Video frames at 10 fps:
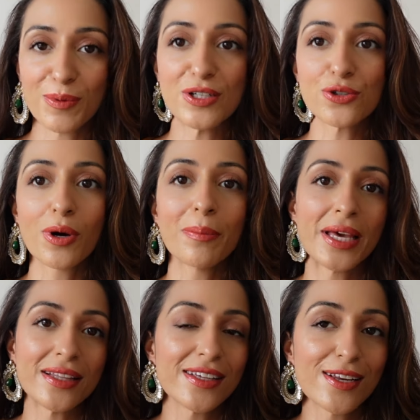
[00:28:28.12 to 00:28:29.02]
into a
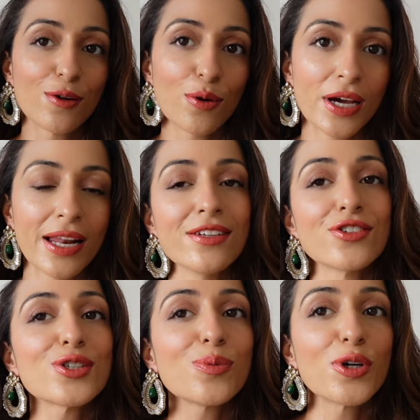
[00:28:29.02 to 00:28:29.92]
mehndi look, and I
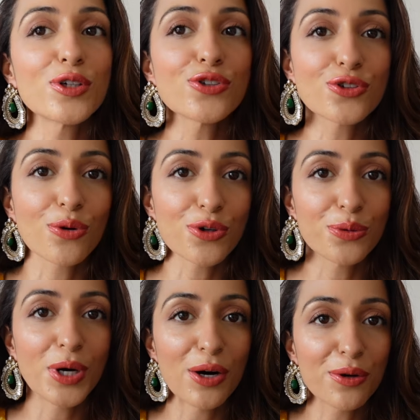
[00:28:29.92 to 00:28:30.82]
just wanted to show
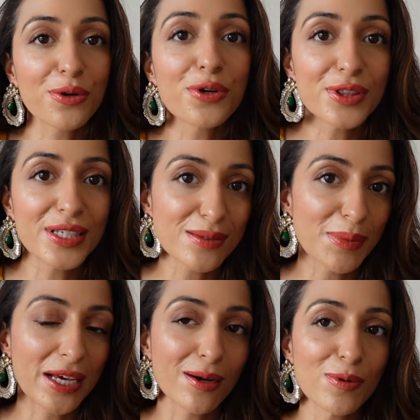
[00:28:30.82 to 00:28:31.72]
you how good this
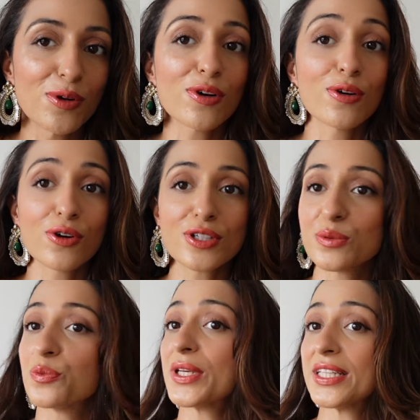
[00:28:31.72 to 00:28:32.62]
makeup look looks
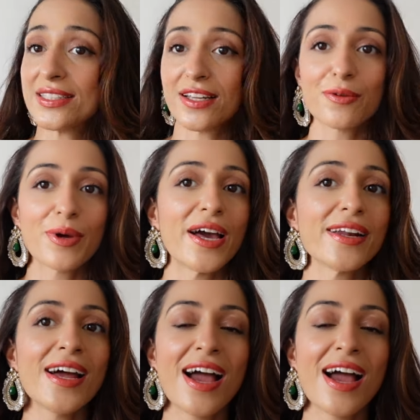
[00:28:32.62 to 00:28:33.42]
with Indian wear.